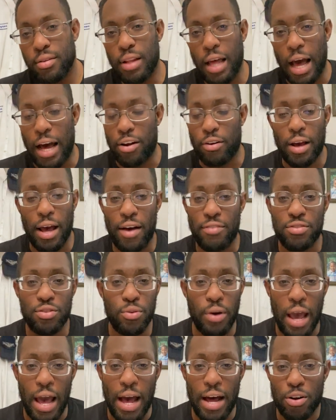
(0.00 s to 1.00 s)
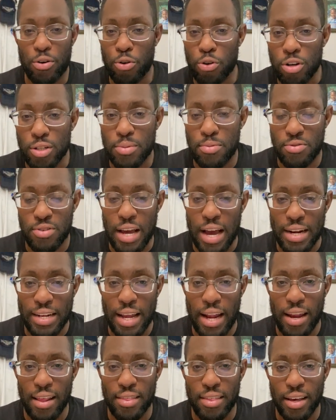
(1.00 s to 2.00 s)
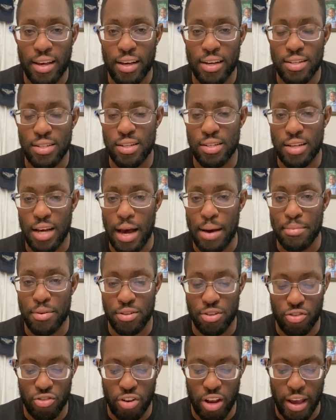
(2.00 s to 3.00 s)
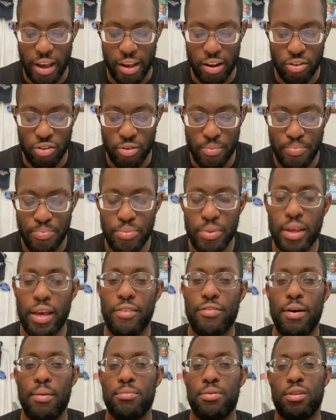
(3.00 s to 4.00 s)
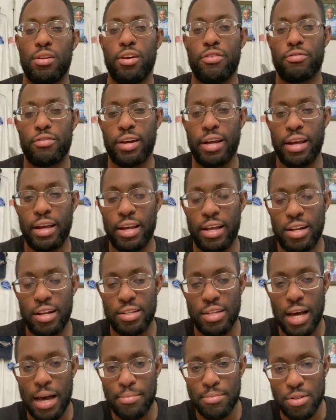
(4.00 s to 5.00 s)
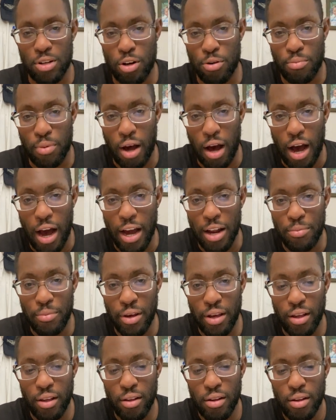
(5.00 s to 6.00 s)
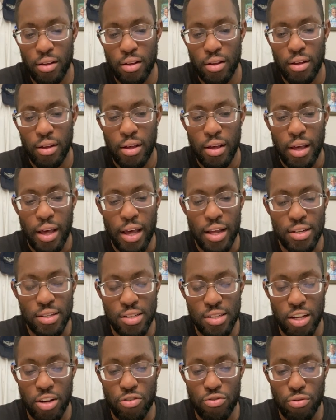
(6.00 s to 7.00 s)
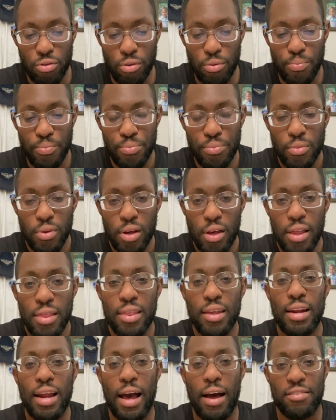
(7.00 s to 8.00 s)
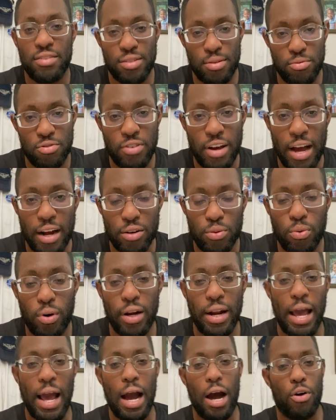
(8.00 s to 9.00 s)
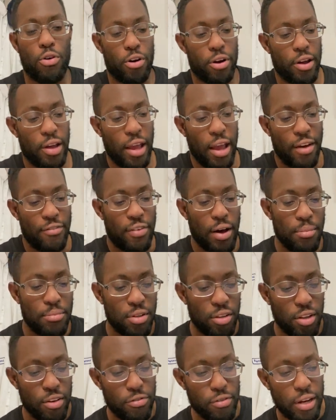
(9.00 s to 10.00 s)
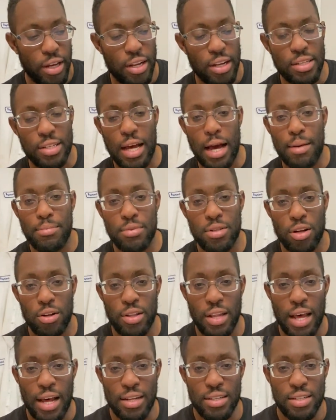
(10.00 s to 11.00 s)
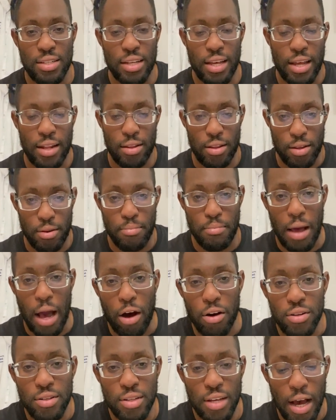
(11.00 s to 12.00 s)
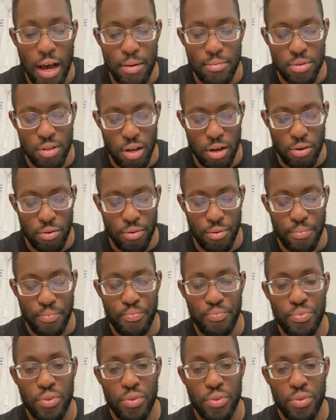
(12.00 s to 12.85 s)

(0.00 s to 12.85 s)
I don't have to add or subtract anything because the time doesn't change. If I'm delivering in the time zone behind me in Central, then I have to subtract 1 hour. If I'm delivering in a time zone that's in the Mountain Time Zone,